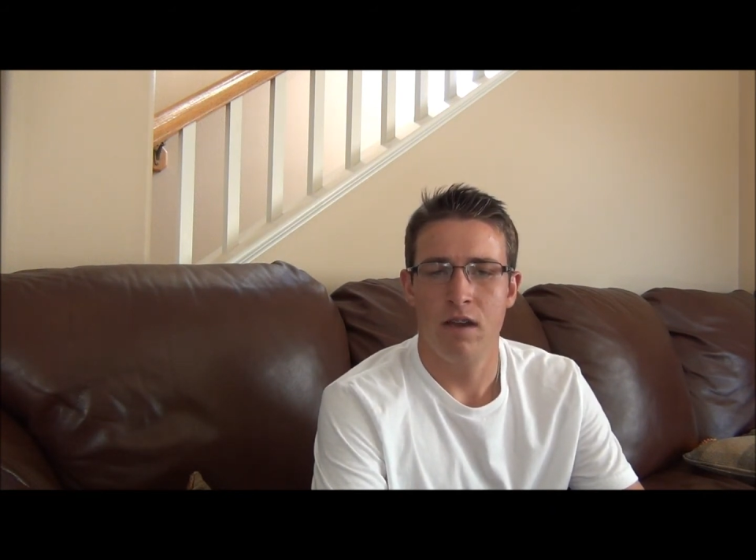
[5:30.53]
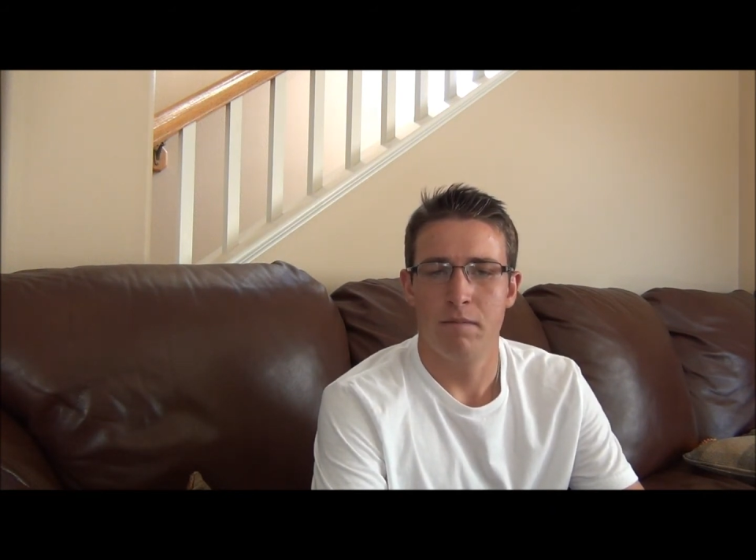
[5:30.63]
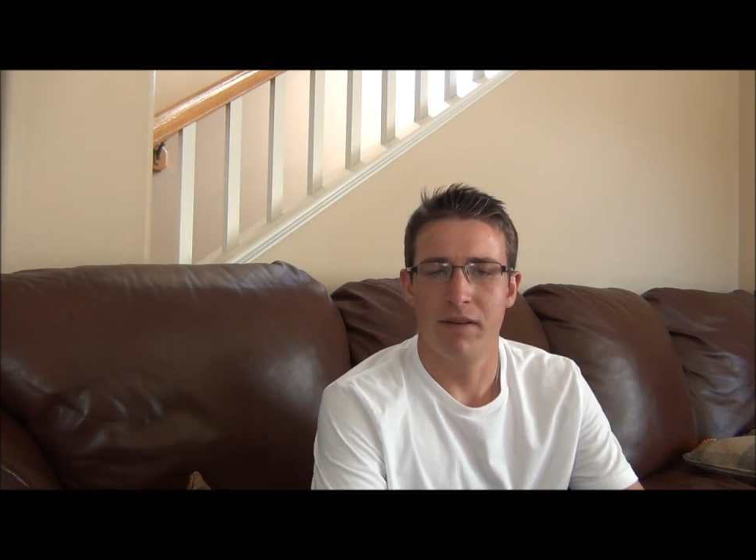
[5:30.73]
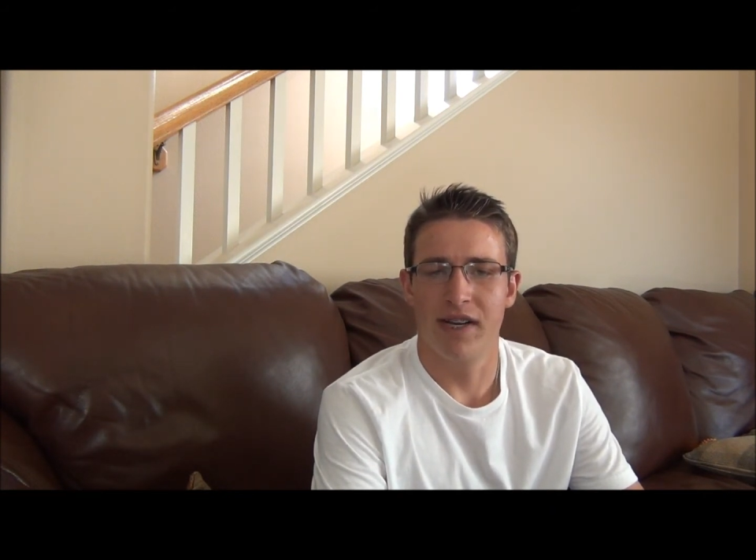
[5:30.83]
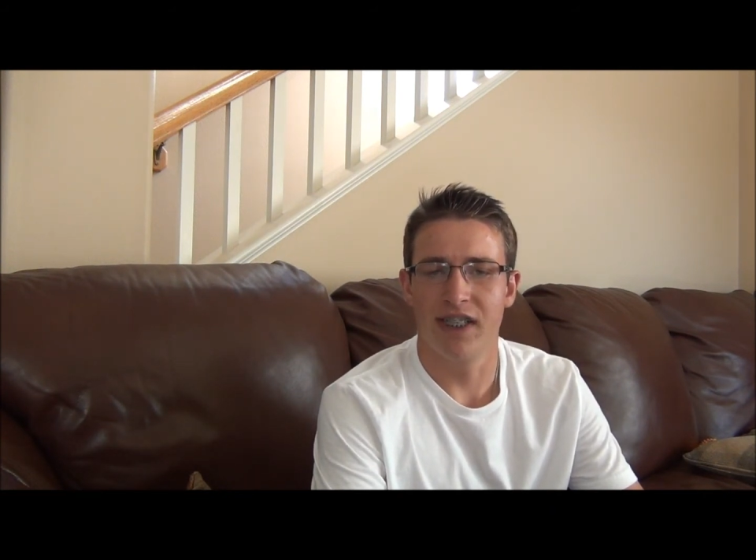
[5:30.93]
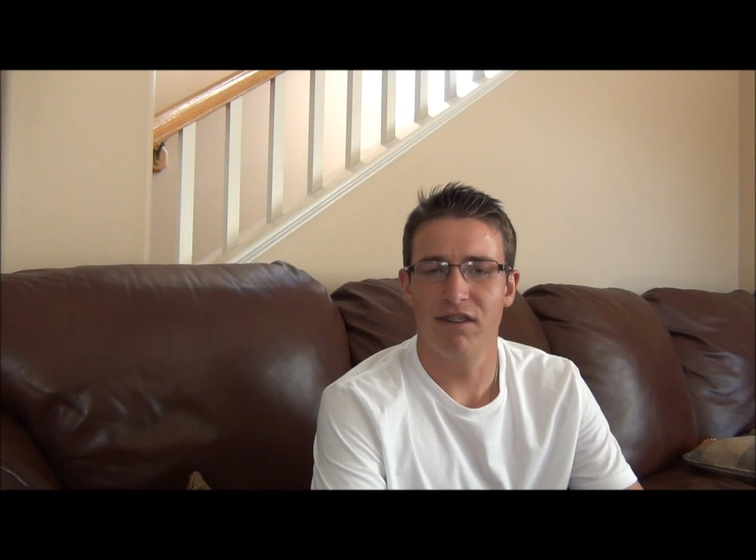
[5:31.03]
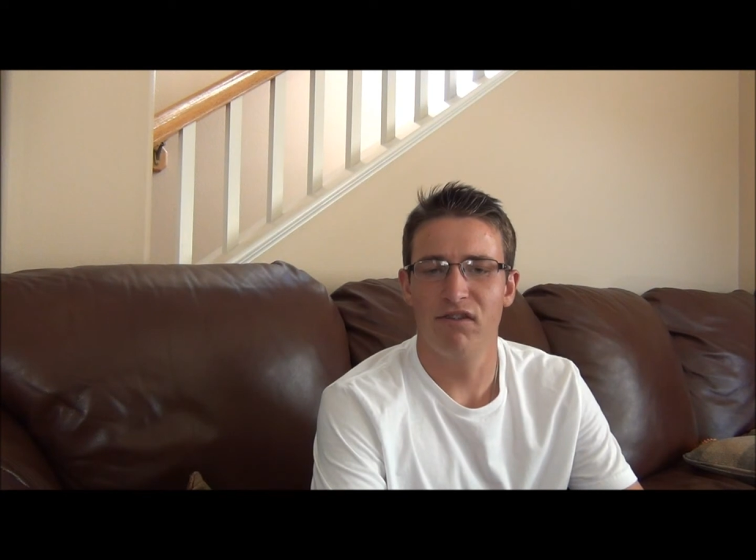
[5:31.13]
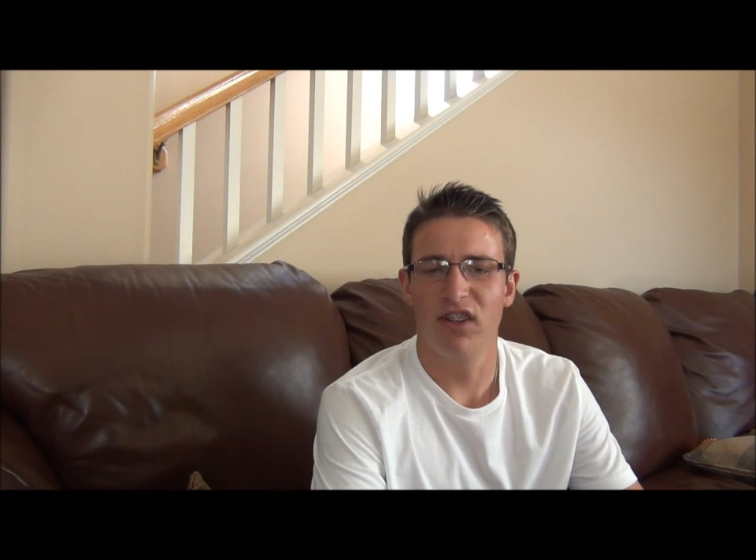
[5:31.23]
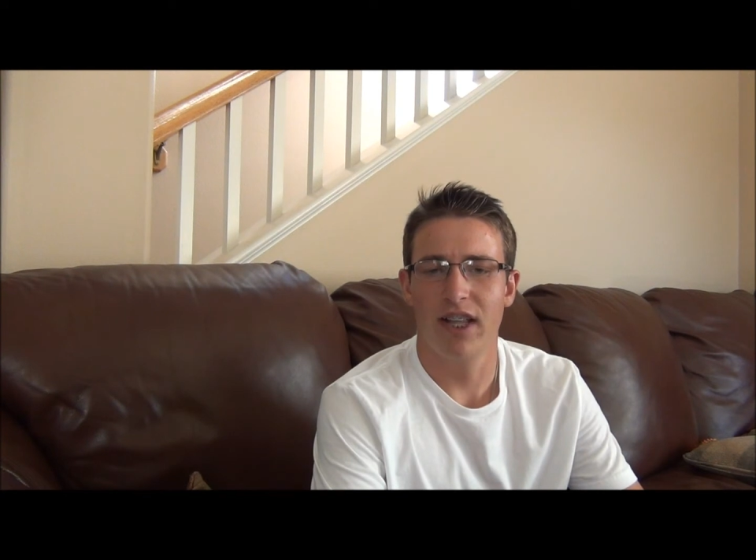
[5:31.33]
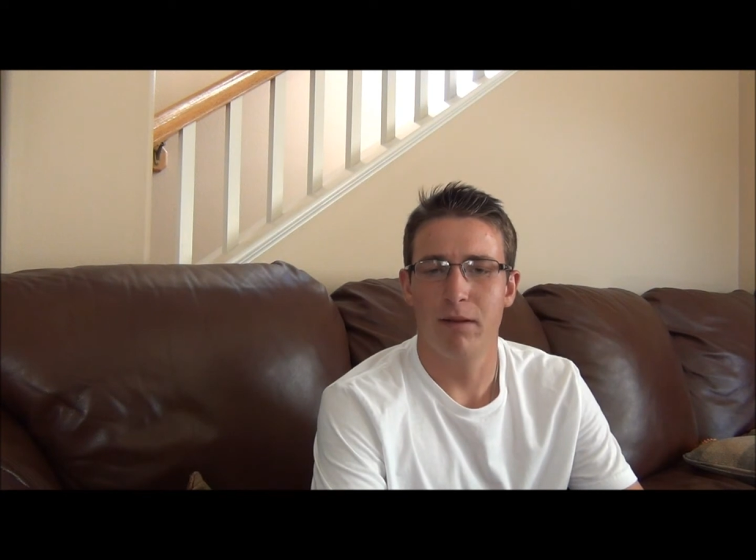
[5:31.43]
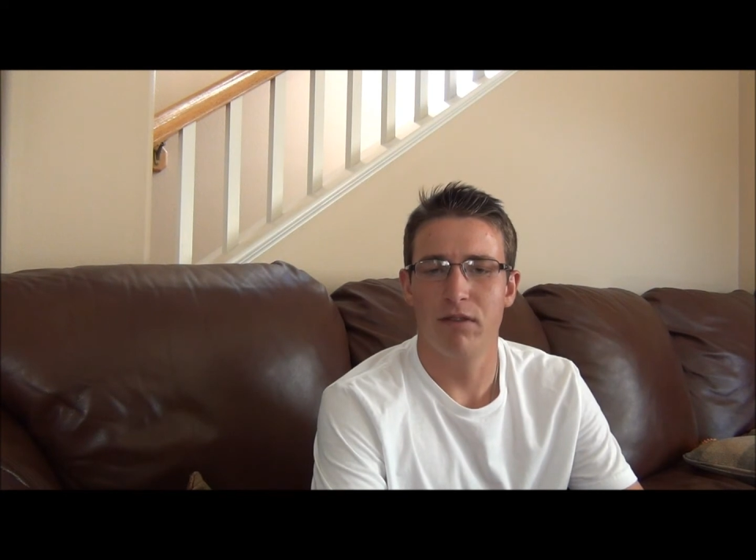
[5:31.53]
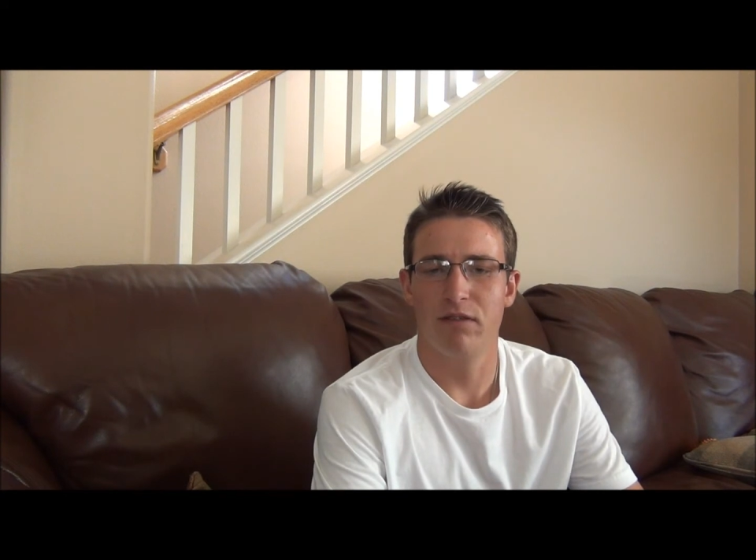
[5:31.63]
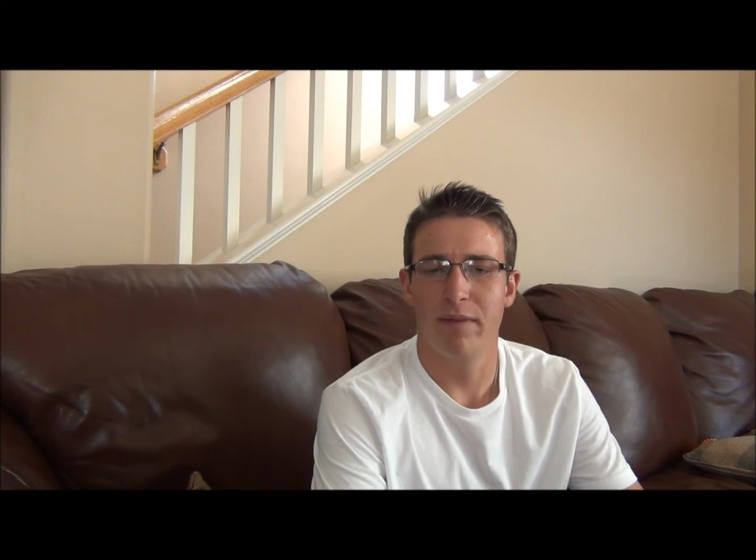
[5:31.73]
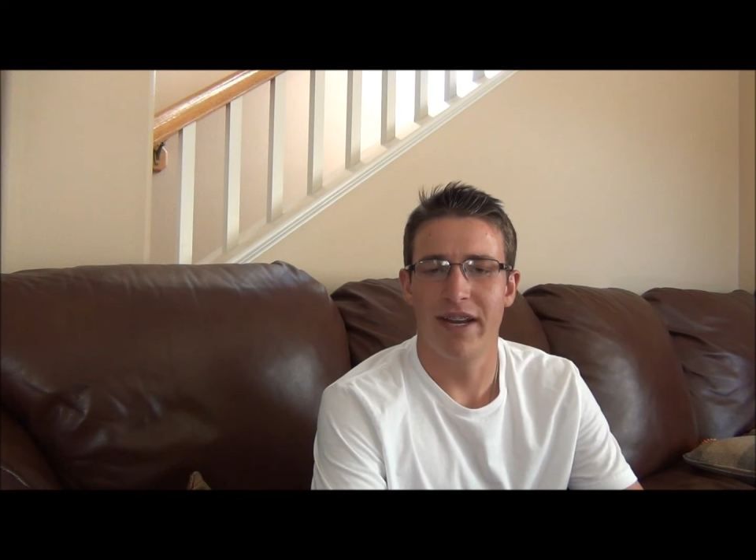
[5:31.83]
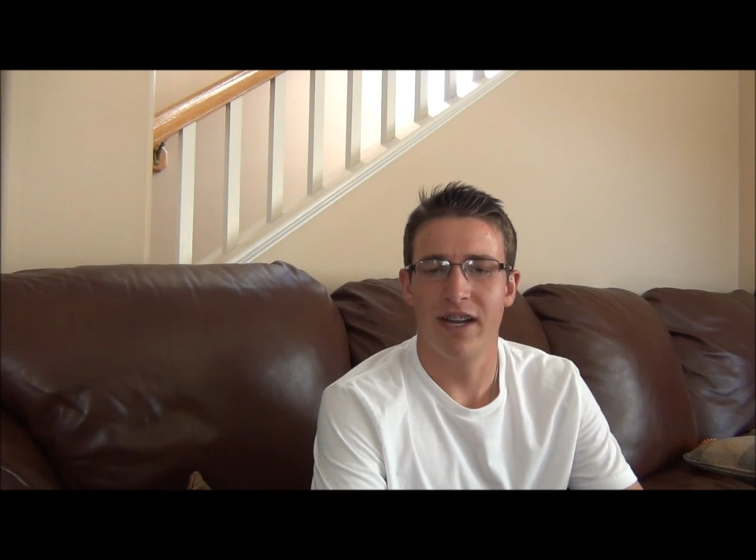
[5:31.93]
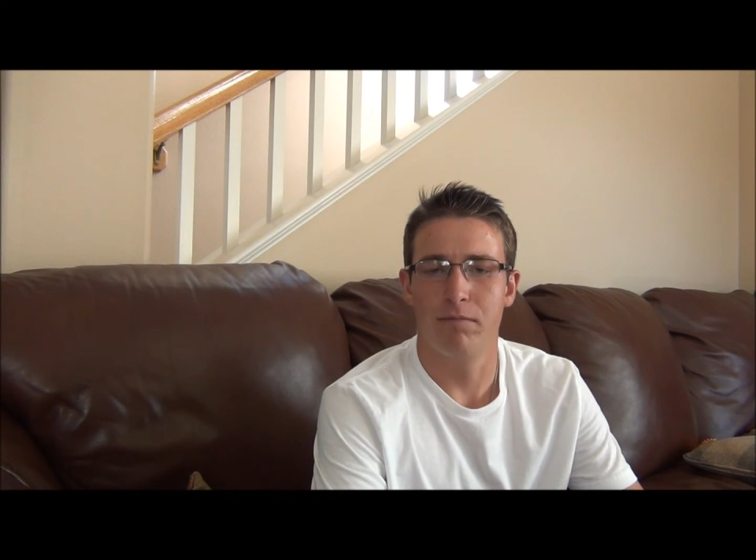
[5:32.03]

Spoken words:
Because of the labor of making a